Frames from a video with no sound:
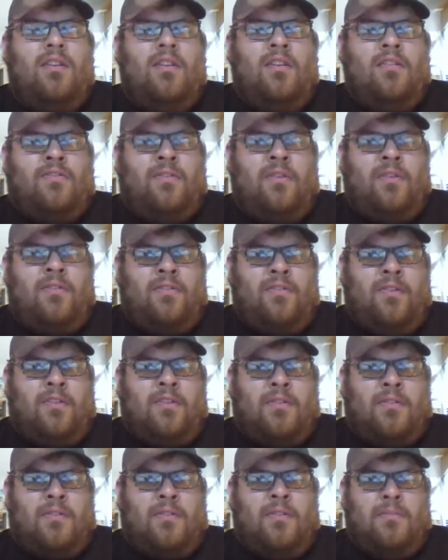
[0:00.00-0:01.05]
as far as
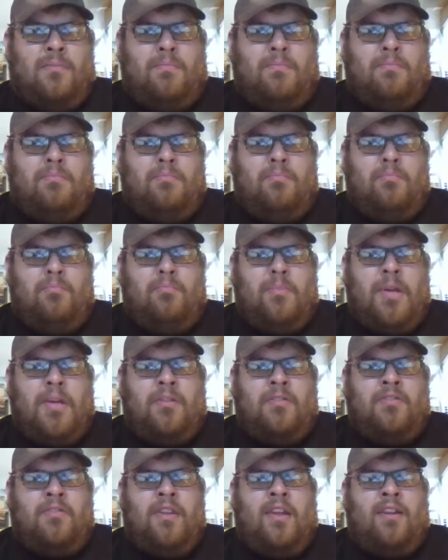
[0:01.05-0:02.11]
like the
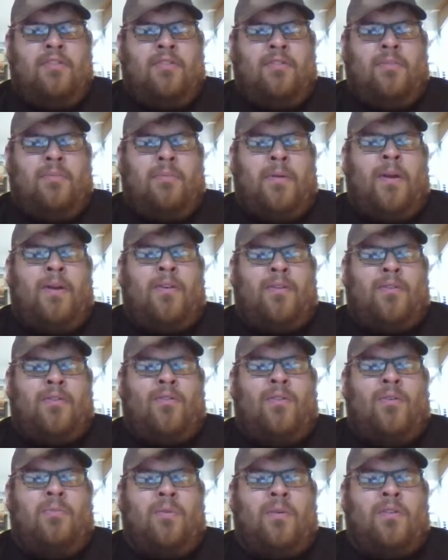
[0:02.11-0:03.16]
main stats of repairing
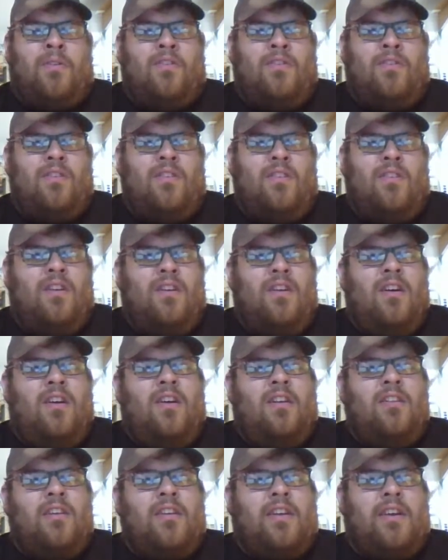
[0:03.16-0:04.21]
Chromebooks,
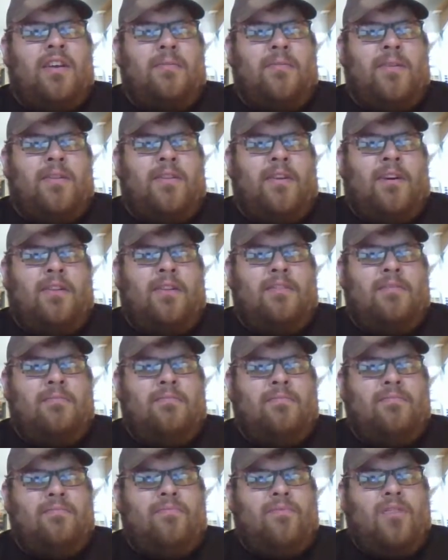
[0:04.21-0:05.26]
that can be done.
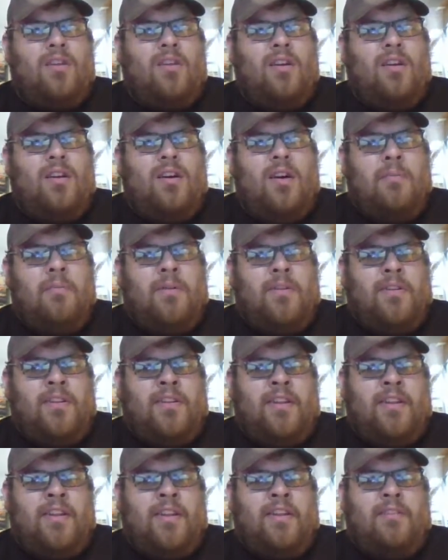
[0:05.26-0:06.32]
But the
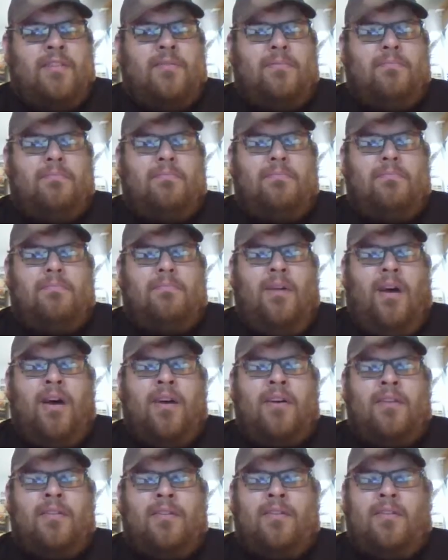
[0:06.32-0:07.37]
thing that
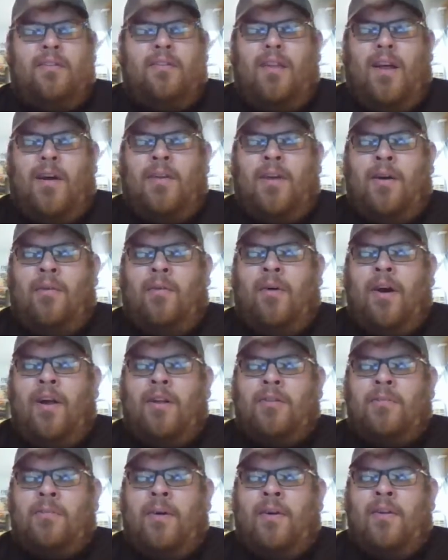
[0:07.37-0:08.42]
I'm not
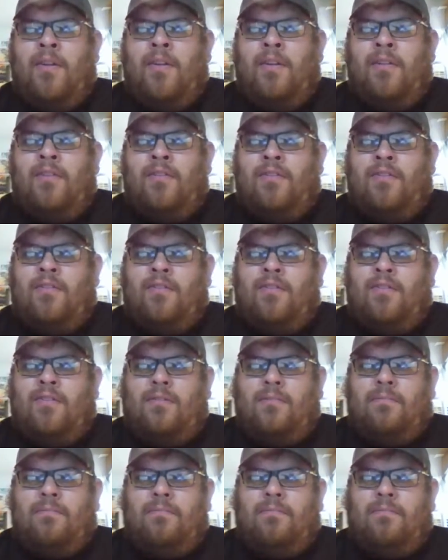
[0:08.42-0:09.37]
wild about is